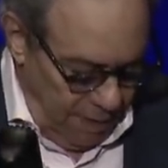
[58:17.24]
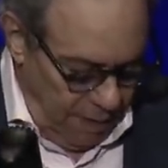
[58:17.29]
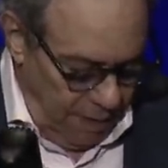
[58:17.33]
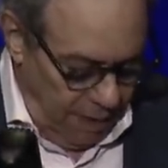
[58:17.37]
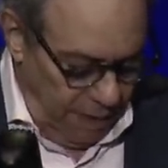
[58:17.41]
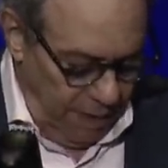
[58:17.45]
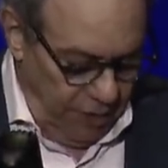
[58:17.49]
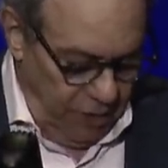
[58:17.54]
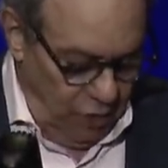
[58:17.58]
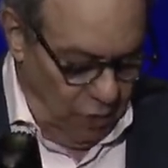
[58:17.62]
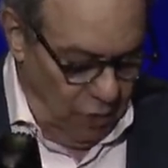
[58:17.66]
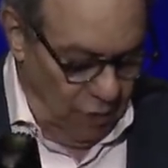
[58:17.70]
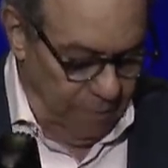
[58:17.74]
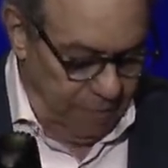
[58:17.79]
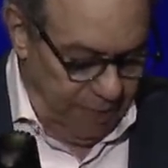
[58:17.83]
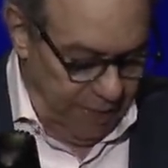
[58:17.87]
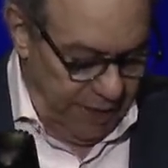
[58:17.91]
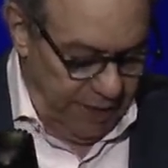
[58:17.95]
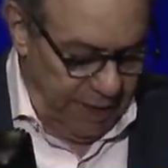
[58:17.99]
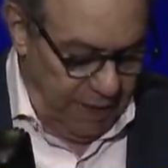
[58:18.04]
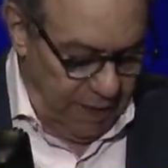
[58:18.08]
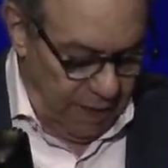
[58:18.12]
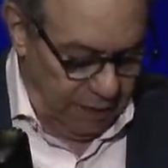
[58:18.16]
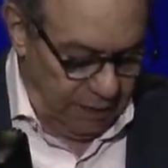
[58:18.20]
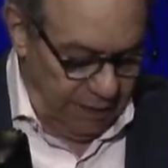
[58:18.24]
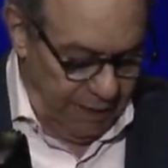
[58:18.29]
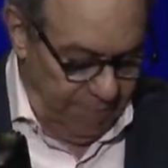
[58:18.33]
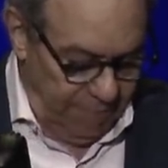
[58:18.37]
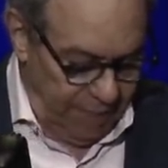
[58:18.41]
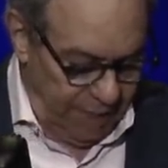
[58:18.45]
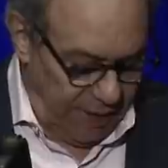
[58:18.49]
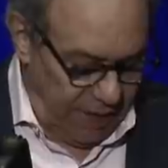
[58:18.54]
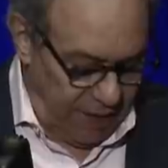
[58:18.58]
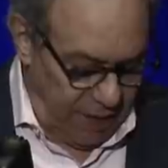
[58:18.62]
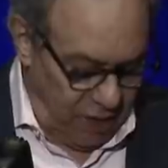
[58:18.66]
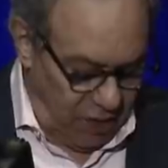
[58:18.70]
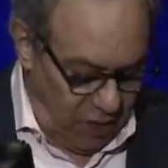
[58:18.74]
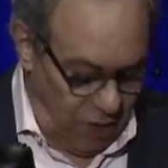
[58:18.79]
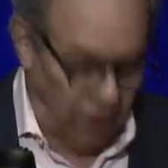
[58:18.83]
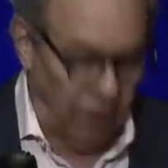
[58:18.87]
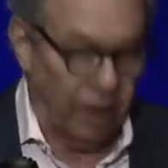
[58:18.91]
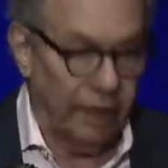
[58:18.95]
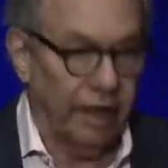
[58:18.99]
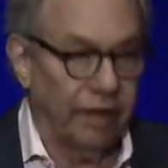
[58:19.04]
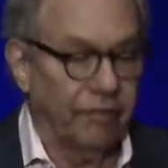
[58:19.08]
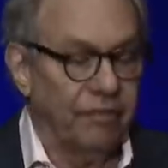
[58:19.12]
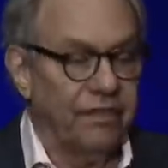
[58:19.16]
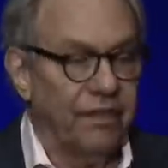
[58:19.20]
Are you a big Olympic
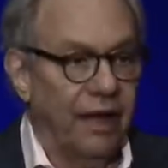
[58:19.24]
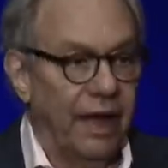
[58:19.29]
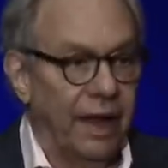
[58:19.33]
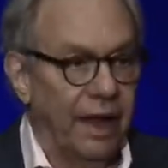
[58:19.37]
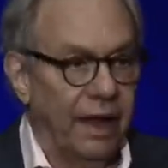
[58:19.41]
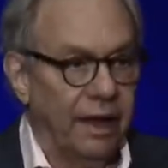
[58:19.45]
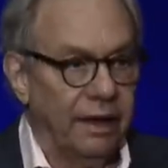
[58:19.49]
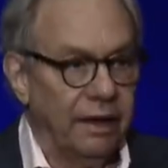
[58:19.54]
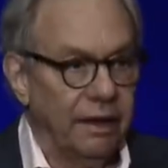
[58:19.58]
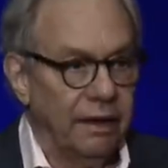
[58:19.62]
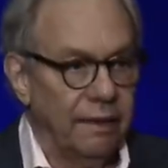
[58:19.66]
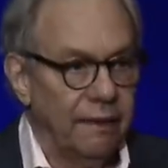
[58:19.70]
curling fan?